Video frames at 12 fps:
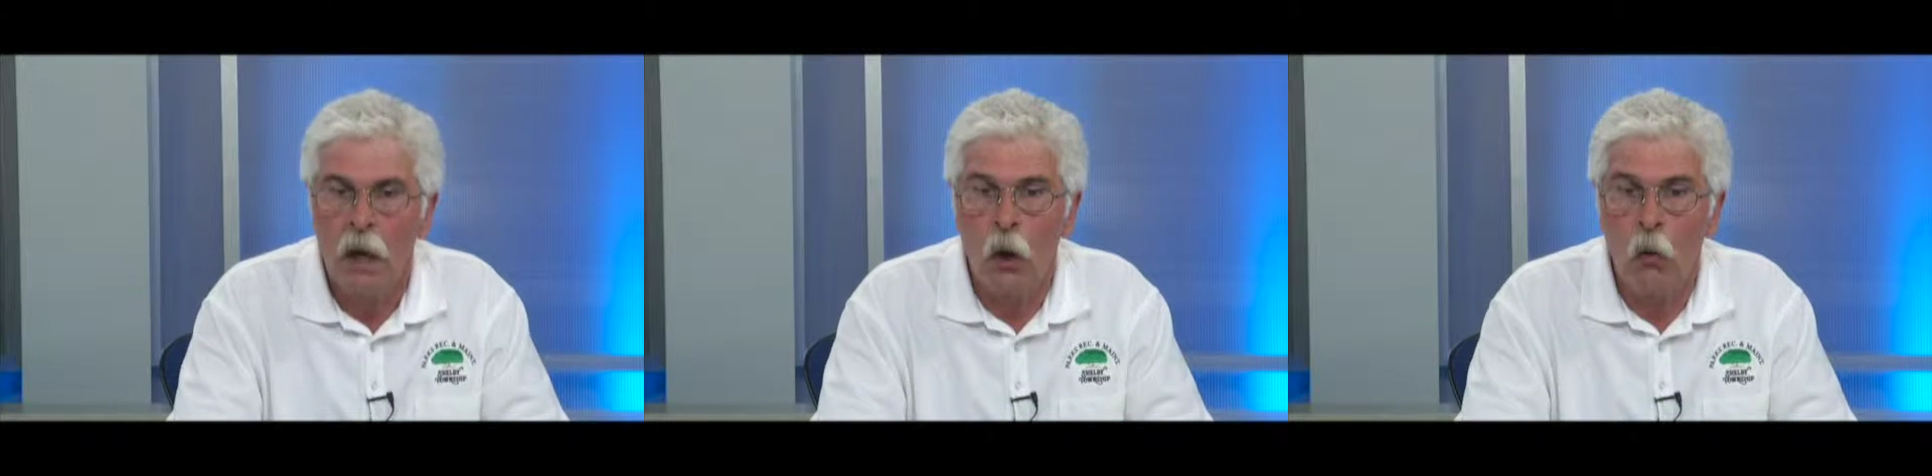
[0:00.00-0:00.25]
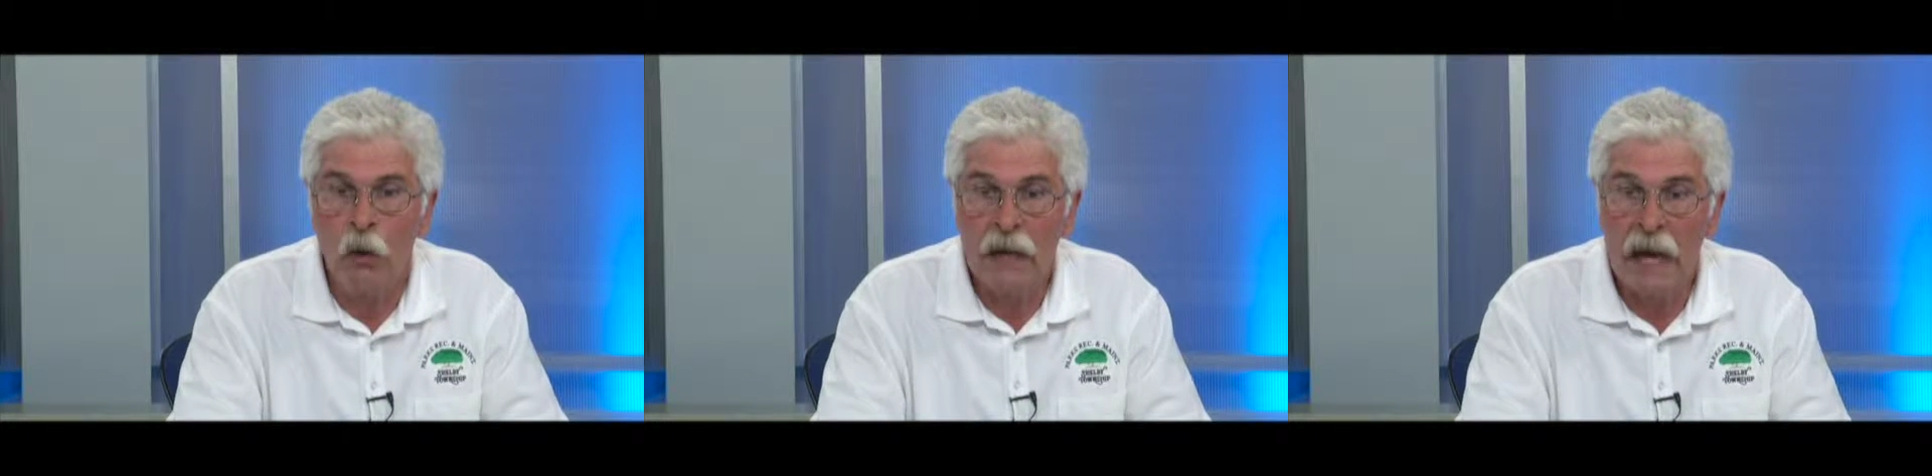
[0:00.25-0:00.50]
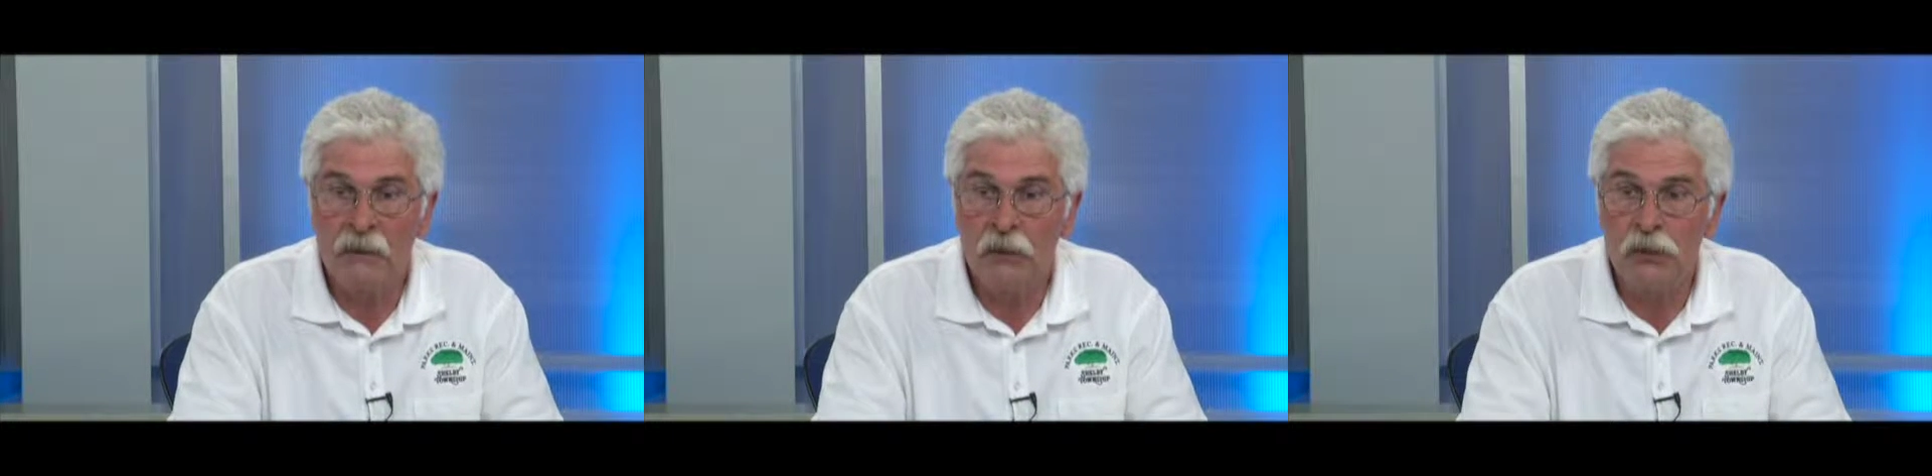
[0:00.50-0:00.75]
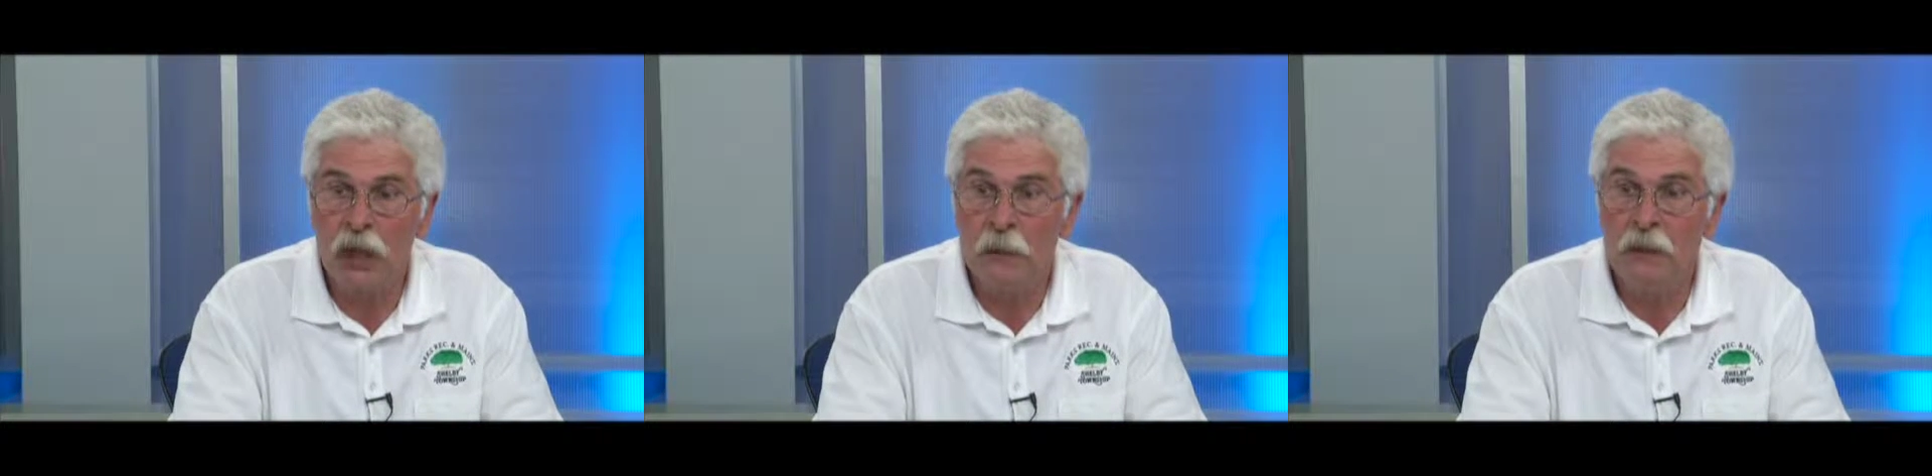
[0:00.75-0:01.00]
We have a
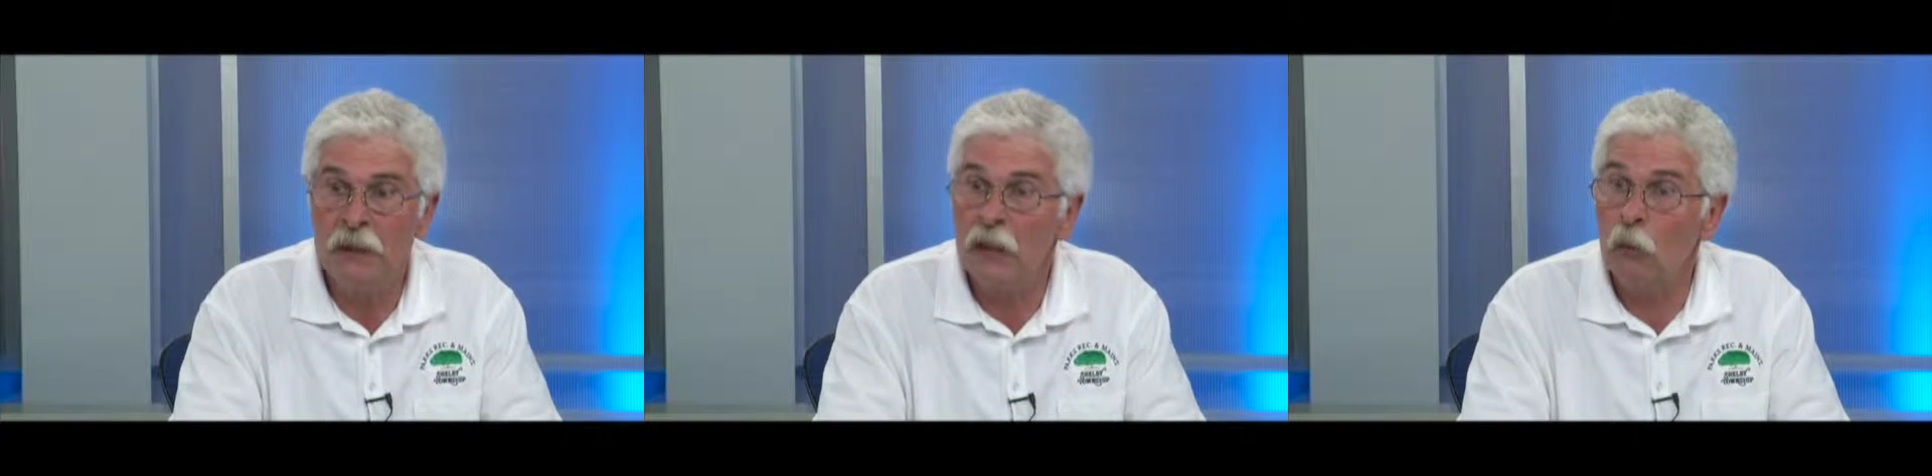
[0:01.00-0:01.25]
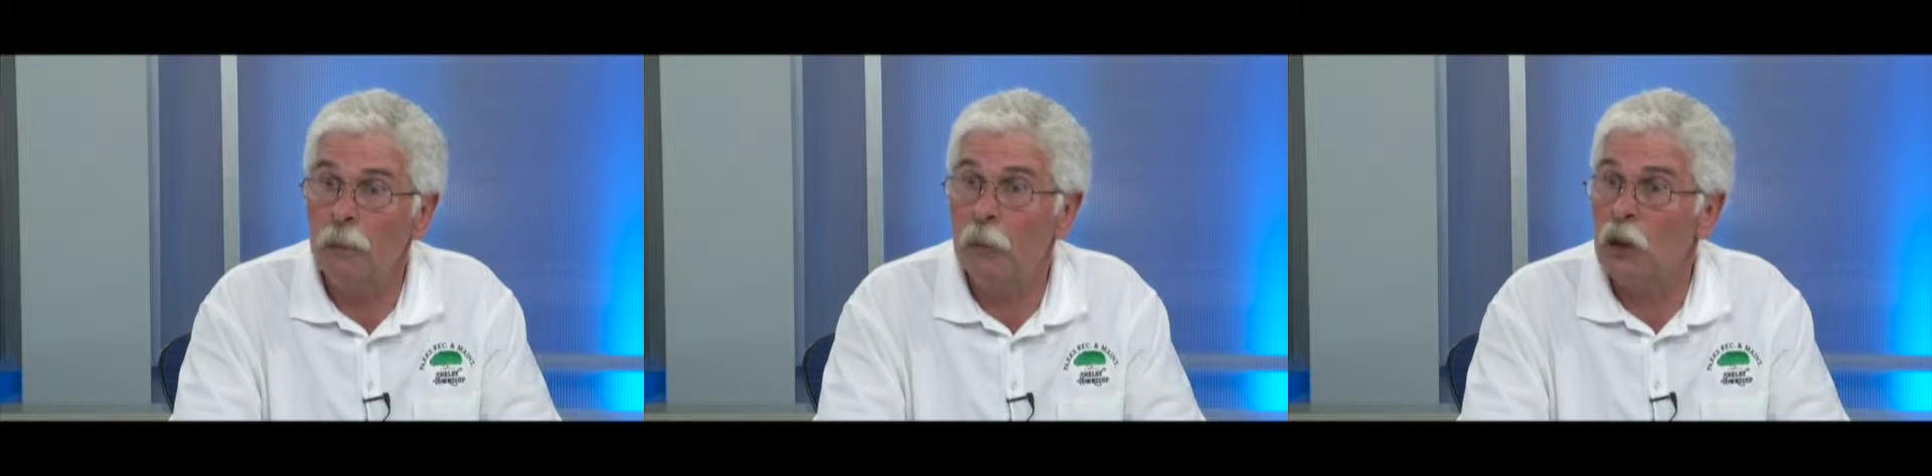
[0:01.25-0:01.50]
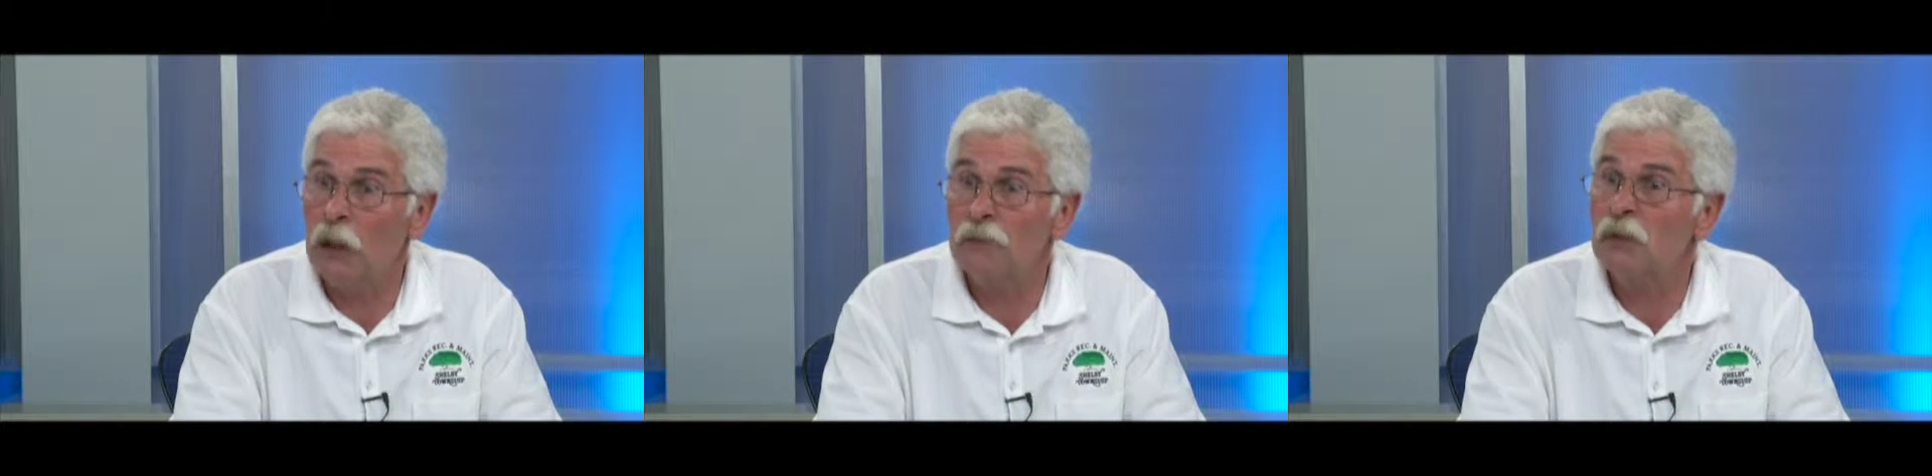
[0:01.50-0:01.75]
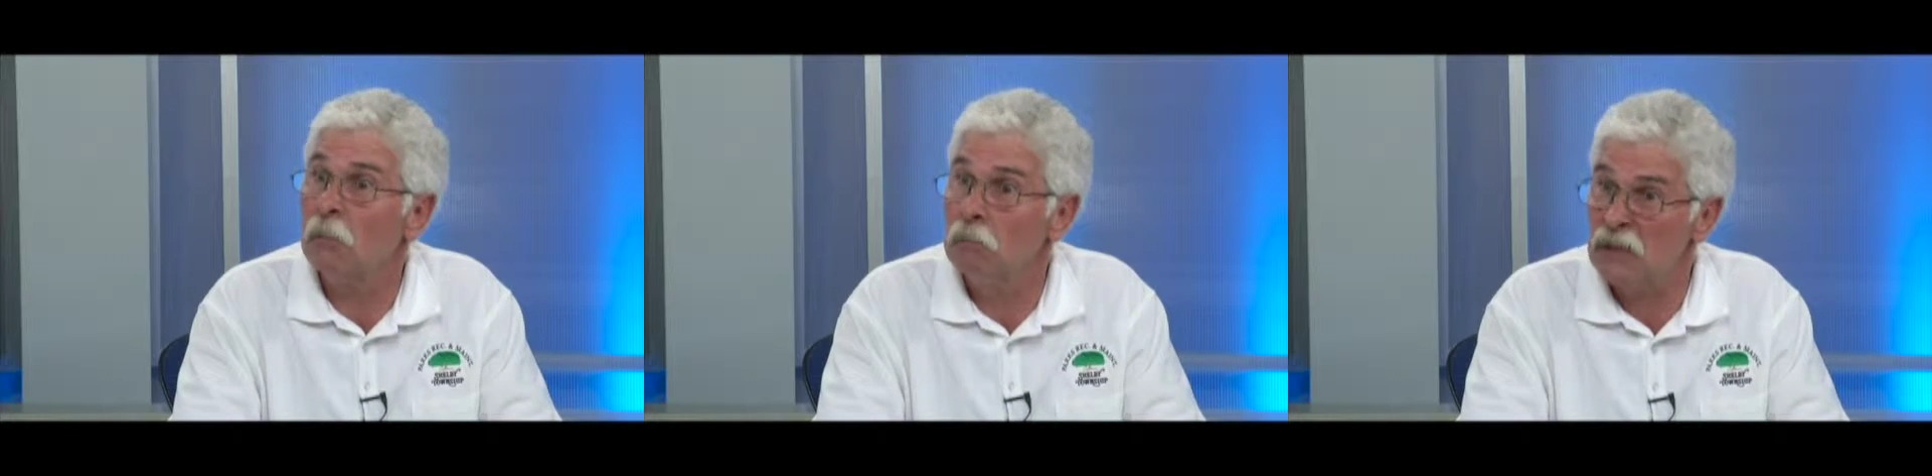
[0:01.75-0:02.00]
gentleman that will be putting up
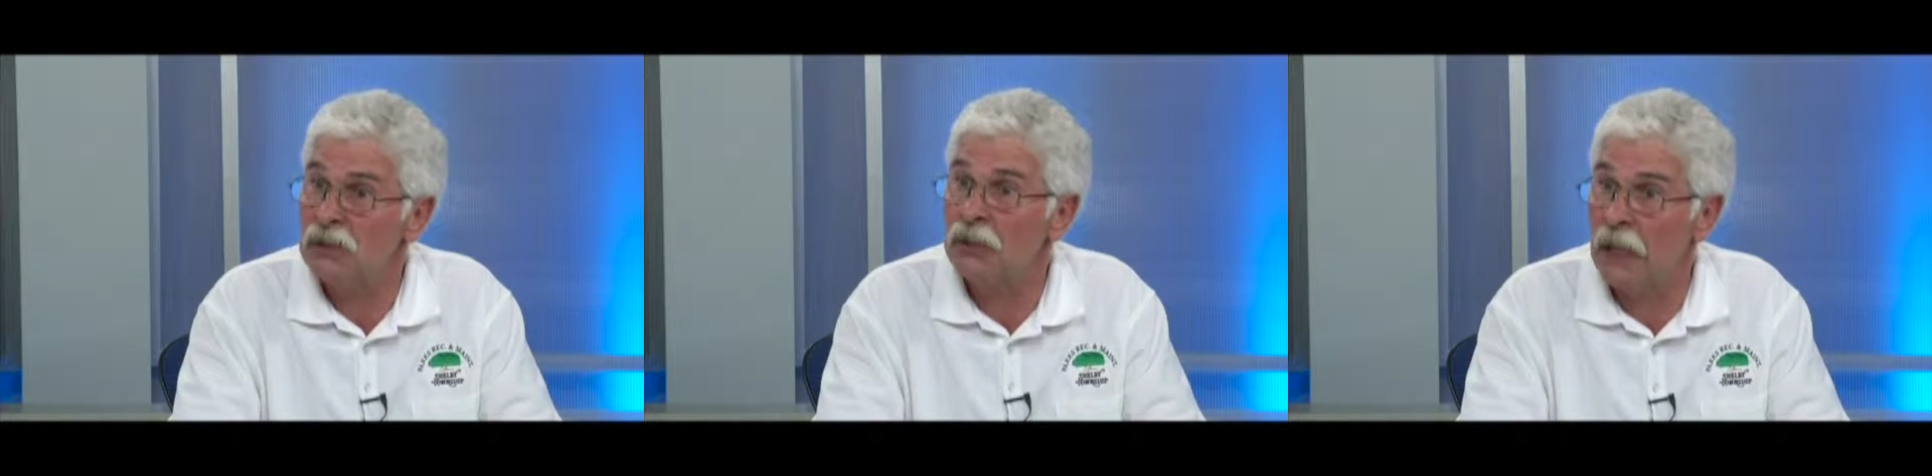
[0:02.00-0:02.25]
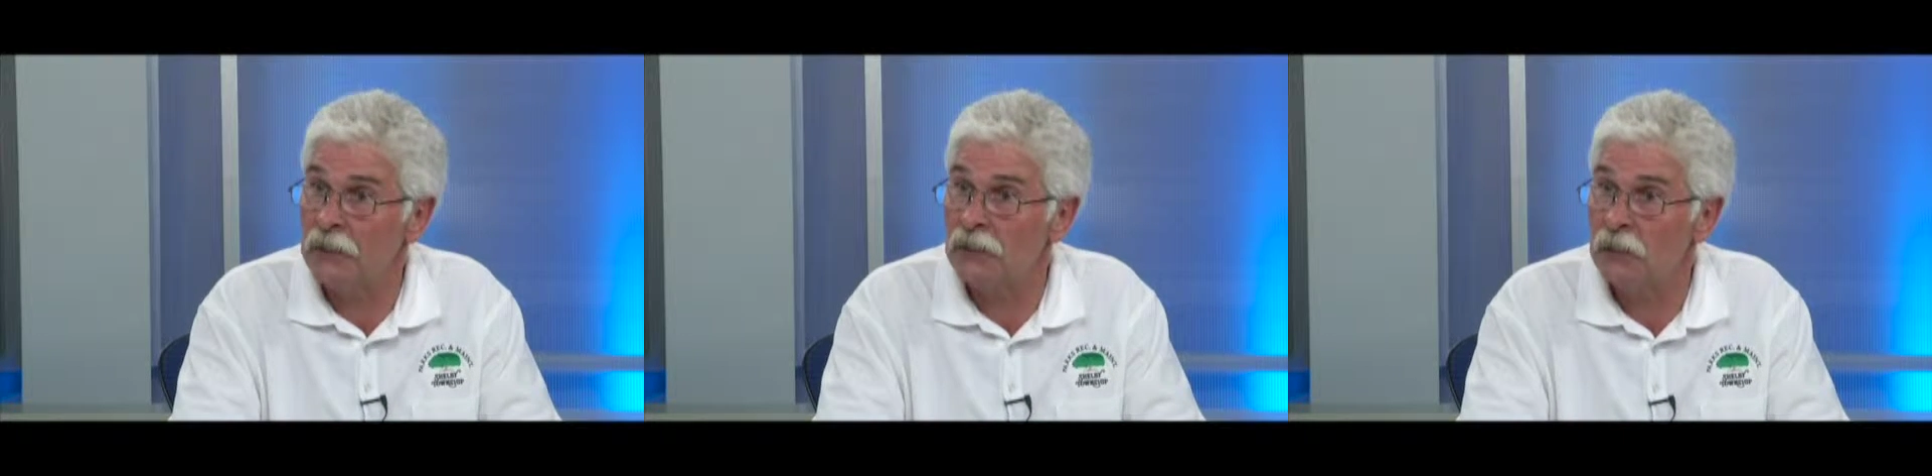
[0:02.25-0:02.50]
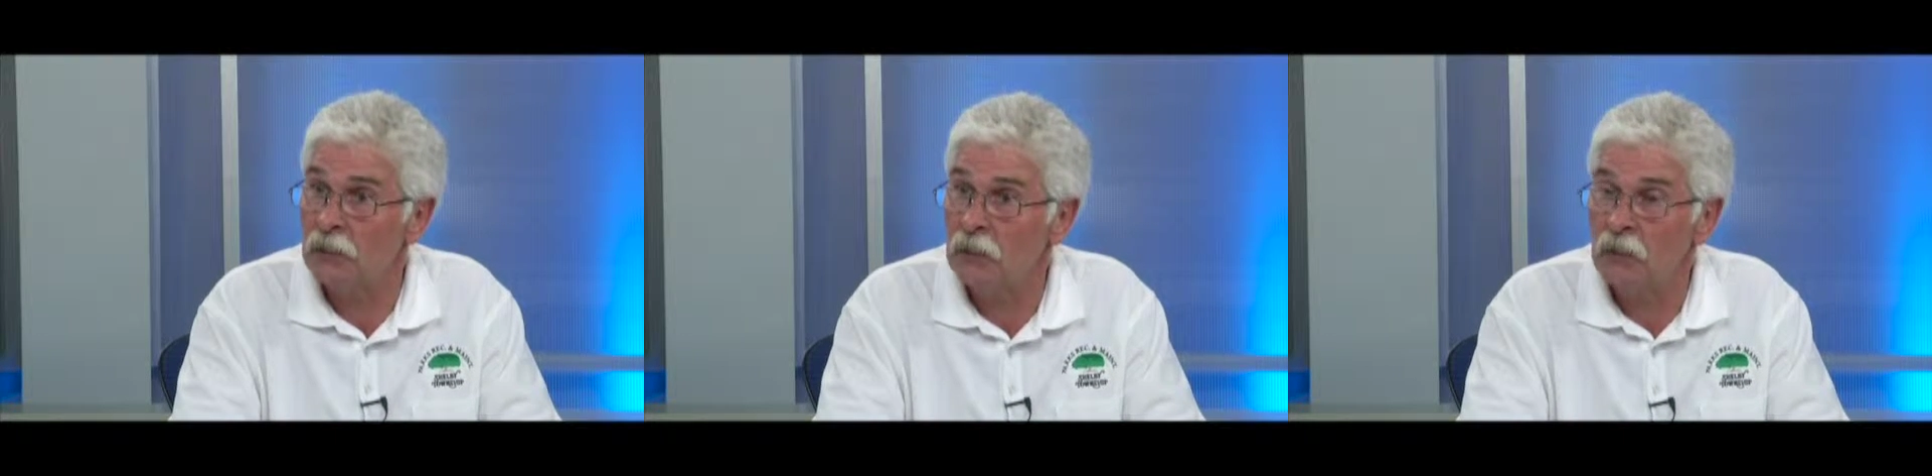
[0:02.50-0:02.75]
some mist nets.